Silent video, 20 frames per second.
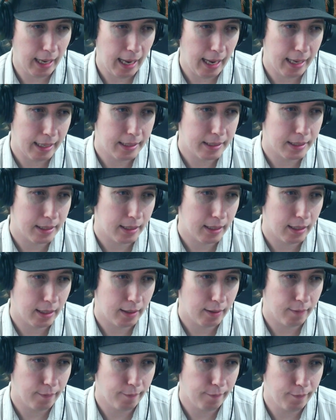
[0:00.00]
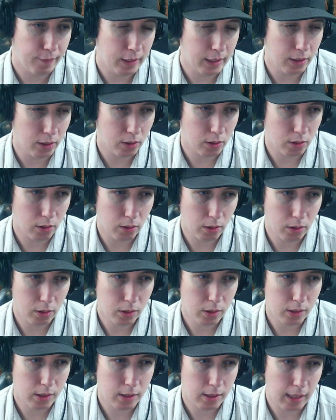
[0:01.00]
exiting
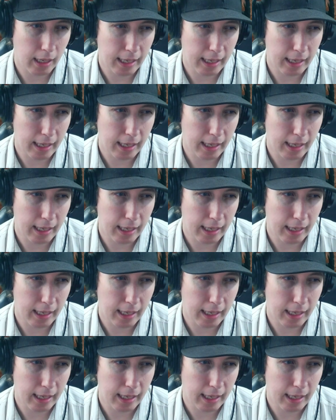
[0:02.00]
vehicles?